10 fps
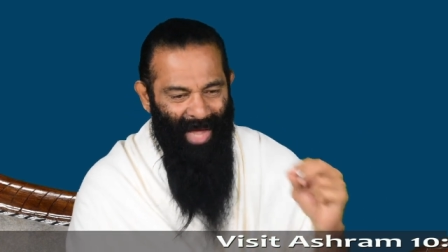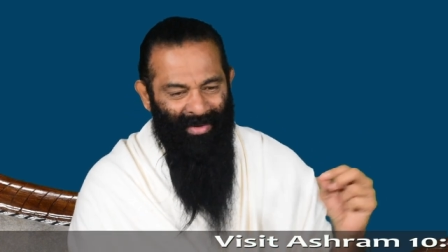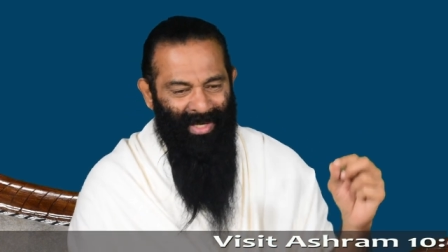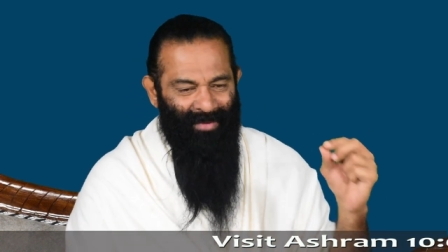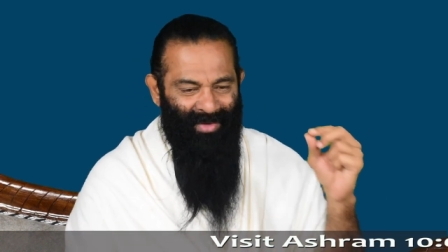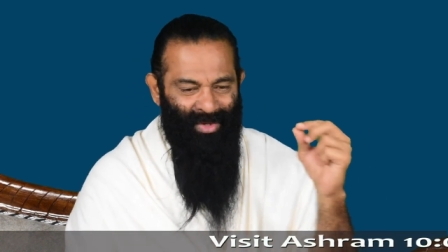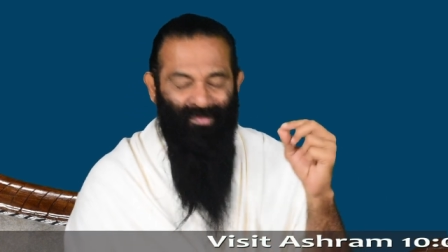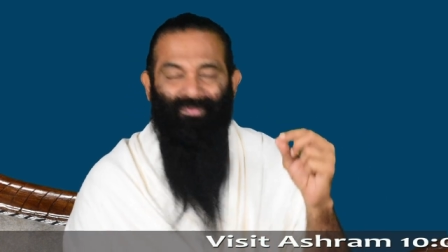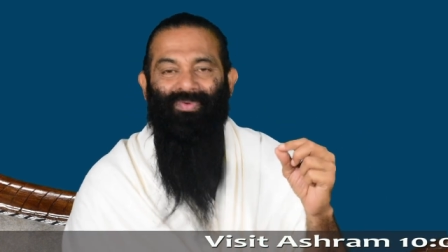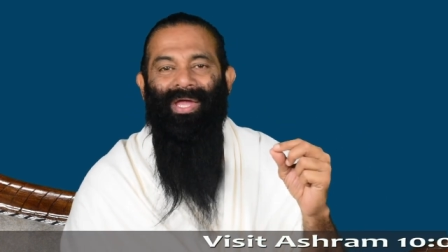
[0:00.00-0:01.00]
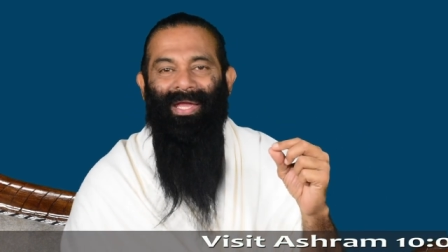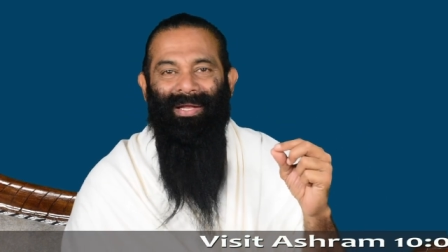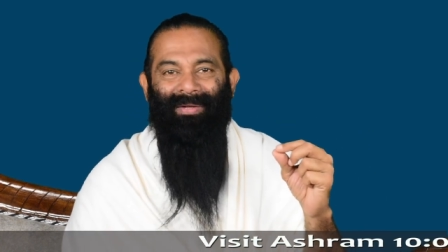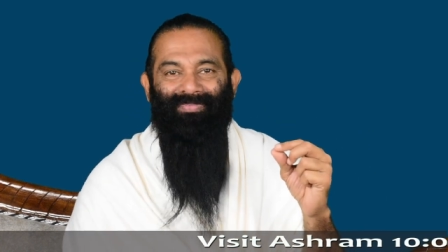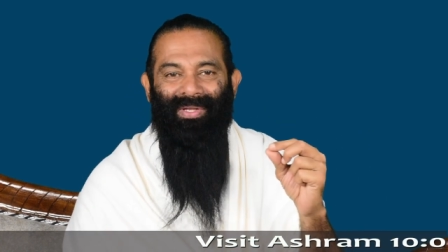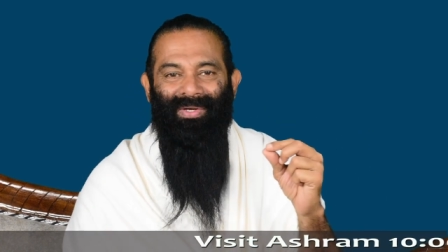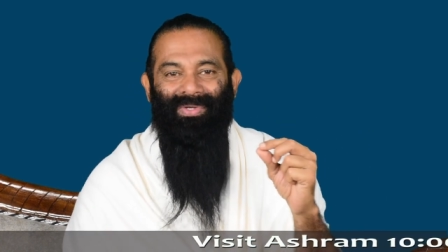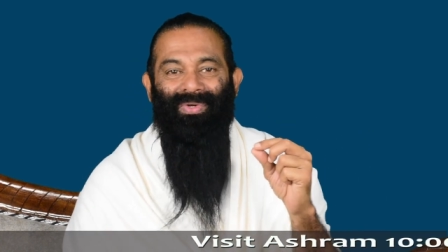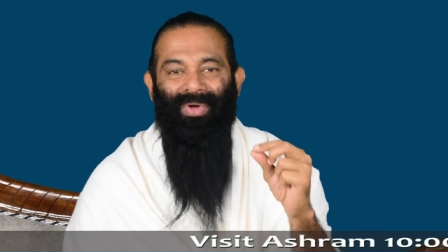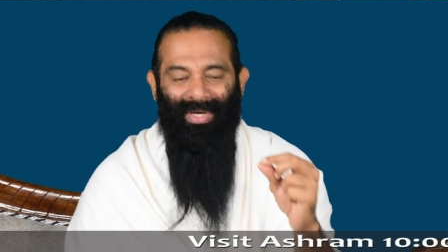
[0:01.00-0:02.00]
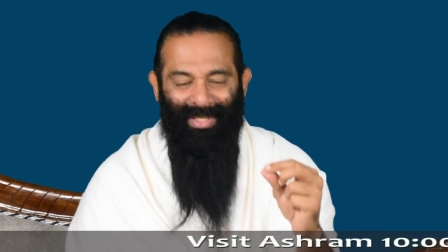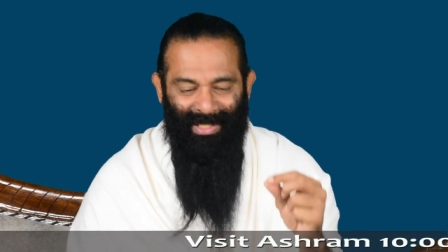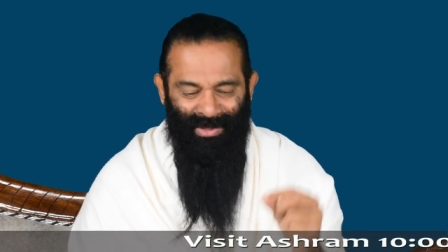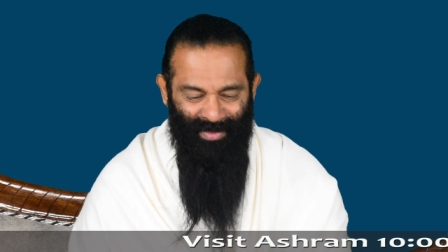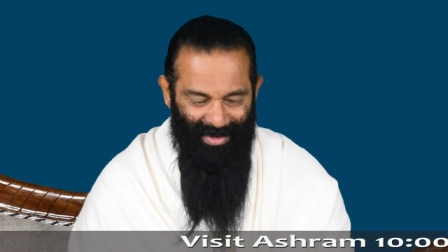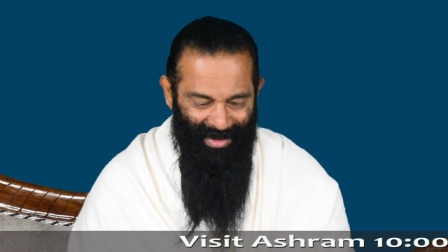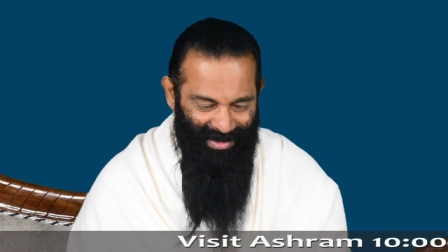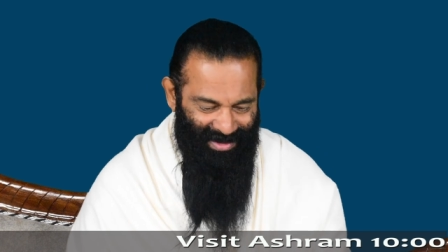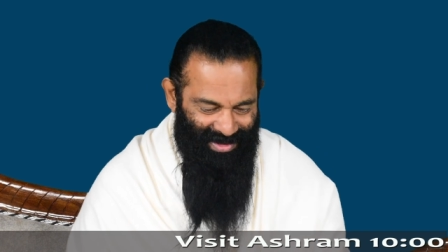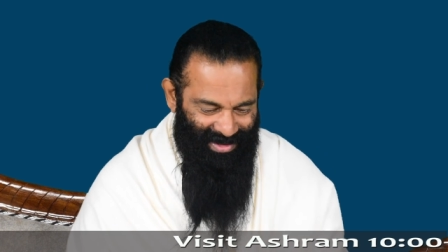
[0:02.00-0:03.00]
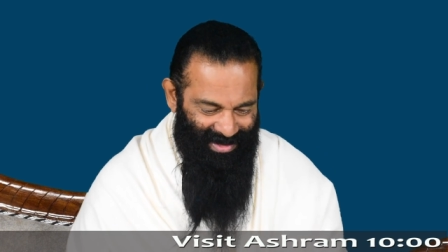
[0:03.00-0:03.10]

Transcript: every time when you fail you got an experience.